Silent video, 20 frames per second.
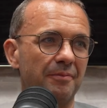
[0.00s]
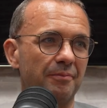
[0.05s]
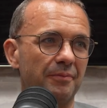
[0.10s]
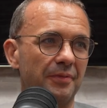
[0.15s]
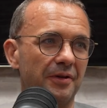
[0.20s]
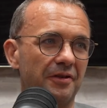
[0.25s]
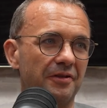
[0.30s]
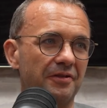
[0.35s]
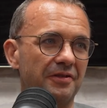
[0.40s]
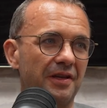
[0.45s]

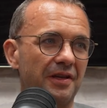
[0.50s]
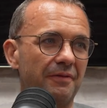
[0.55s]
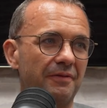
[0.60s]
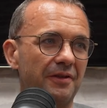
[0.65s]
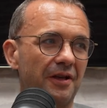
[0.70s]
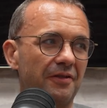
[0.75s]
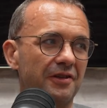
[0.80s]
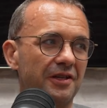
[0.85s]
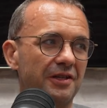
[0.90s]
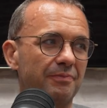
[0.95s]
Because they've
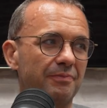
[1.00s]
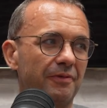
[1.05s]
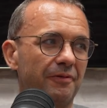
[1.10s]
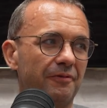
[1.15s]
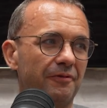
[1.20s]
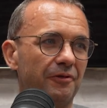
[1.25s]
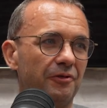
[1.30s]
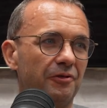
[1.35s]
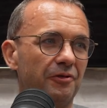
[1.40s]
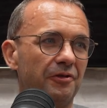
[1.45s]
done this
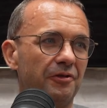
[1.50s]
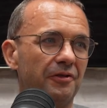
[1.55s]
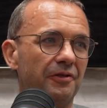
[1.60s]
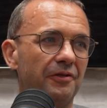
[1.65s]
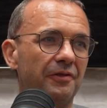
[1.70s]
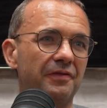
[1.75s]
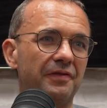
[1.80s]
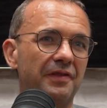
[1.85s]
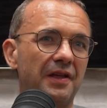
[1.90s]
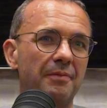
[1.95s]

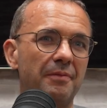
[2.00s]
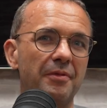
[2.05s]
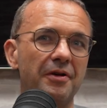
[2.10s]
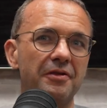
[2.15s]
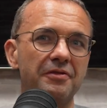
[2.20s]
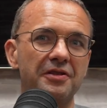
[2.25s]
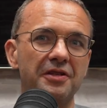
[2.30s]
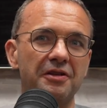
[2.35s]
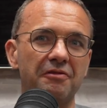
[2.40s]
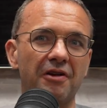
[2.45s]
before. They're
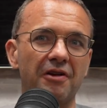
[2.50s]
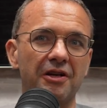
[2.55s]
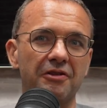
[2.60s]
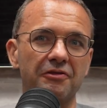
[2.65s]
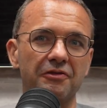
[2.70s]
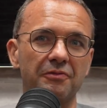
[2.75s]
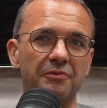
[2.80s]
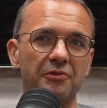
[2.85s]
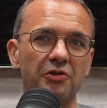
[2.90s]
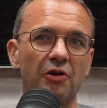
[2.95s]
mostly
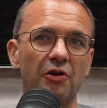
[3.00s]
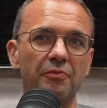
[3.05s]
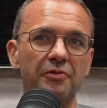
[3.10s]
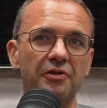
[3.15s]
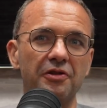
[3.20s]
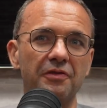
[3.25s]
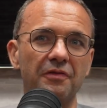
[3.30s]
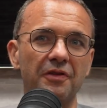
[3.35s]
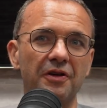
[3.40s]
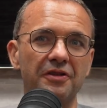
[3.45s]
graduates from top
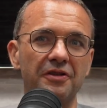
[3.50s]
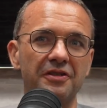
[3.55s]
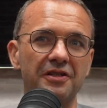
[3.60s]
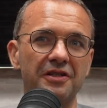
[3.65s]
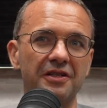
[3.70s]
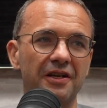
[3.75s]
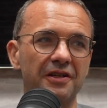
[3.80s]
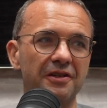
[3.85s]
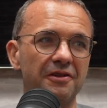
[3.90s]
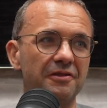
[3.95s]

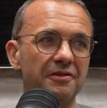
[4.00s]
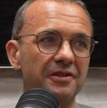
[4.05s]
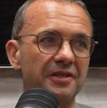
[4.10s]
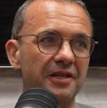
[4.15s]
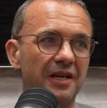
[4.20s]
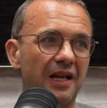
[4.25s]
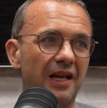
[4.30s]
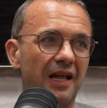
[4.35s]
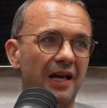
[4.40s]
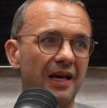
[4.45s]
universities like
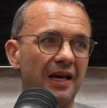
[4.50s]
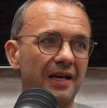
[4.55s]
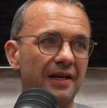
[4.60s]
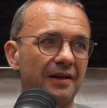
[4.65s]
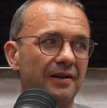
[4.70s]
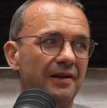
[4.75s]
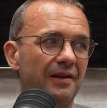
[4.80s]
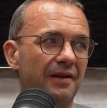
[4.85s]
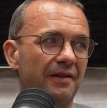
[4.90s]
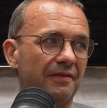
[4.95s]
UCLA.
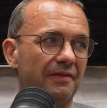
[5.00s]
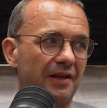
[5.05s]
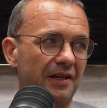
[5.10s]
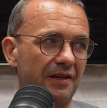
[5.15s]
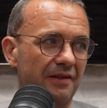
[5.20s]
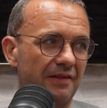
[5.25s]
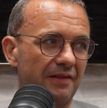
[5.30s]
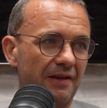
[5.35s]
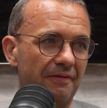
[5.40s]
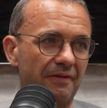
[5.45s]

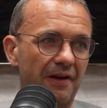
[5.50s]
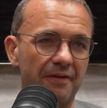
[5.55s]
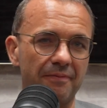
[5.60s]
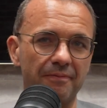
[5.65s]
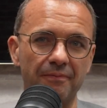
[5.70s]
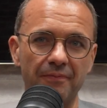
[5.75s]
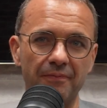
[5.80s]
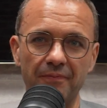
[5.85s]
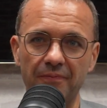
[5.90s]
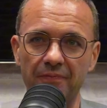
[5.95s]
They've had
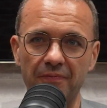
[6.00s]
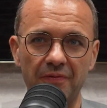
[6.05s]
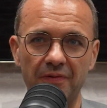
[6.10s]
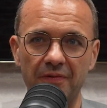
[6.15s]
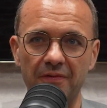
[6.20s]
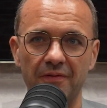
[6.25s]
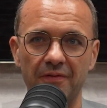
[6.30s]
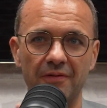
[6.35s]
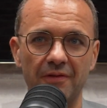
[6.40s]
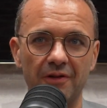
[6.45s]

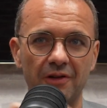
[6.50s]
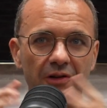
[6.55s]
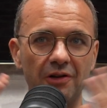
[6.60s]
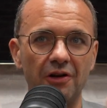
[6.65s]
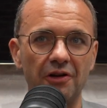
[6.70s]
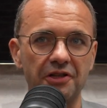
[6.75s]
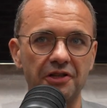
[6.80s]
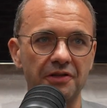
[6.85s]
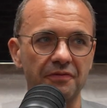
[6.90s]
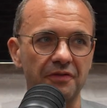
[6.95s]

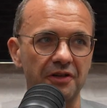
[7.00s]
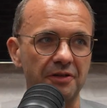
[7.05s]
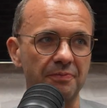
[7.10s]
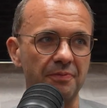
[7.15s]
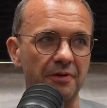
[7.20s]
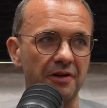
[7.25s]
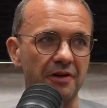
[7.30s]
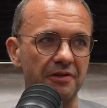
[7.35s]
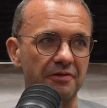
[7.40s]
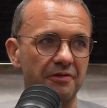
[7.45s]
lots of
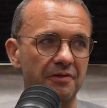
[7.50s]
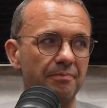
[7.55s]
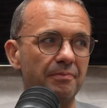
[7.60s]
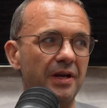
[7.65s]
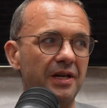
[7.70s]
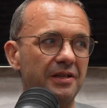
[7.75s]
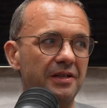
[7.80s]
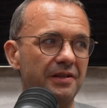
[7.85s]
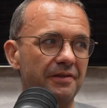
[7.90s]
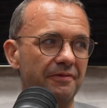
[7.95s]
experience with
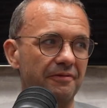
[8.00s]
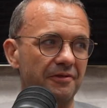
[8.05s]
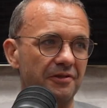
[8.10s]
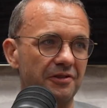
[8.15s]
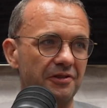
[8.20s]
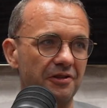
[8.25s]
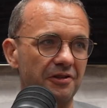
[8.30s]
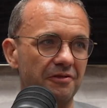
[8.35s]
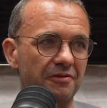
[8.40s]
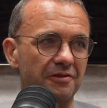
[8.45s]
many different
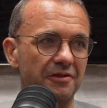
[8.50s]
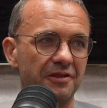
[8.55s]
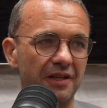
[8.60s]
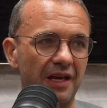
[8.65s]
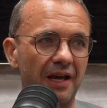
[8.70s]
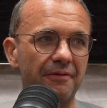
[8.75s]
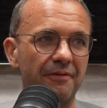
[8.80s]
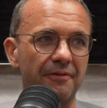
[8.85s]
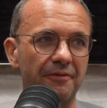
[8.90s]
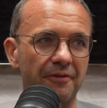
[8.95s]
students, so they
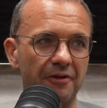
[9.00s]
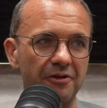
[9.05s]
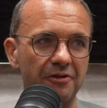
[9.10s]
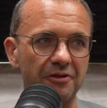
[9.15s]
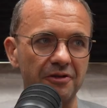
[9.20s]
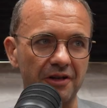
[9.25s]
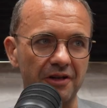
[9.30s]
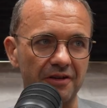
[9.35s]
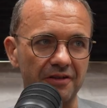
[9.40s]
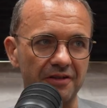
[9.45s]
have a very
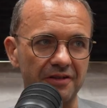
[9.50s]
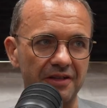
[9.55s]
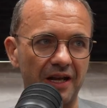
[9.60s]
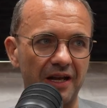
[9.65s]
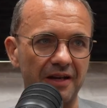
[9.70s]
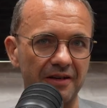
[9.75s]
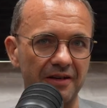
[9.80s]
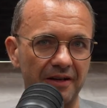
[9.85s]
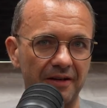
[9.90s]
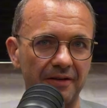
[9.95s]
good
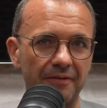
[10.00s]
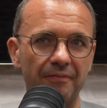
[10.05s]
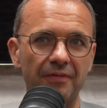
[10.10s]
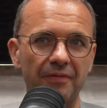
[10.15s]
understanding.